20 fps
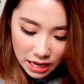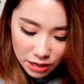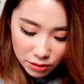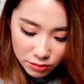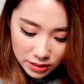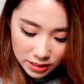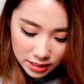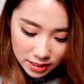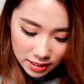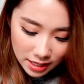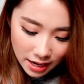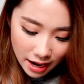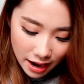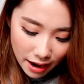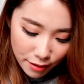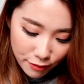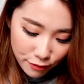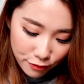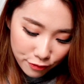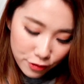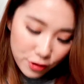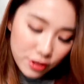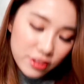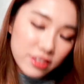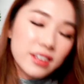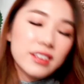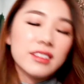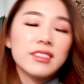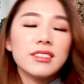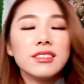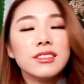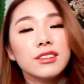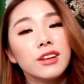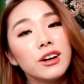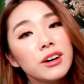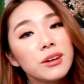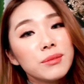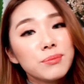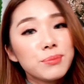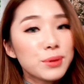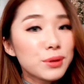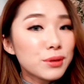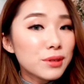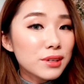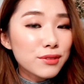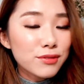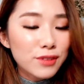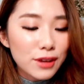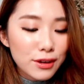Now it's time for the non-beauty